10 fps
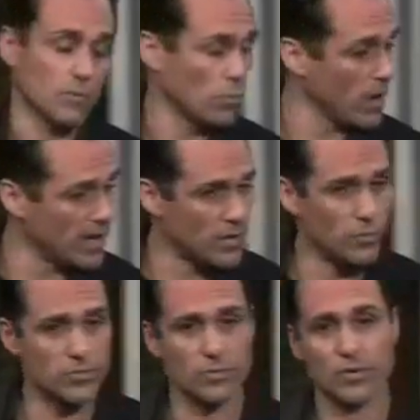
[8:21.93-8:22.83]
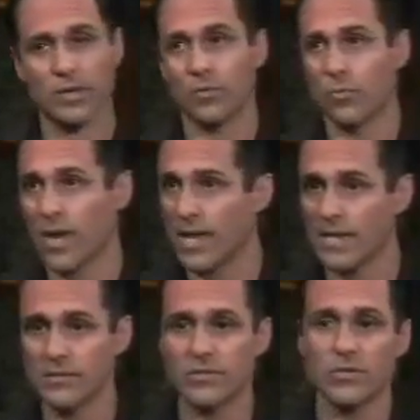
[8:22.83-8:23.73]
The wedding was already
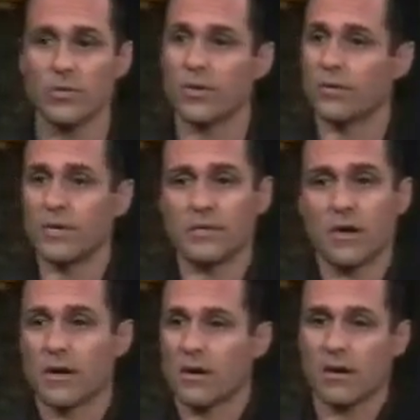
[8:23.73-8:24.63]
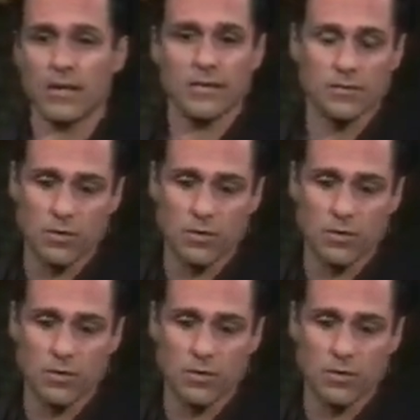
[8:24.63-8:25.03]
arranged. You had already talked okay, Carly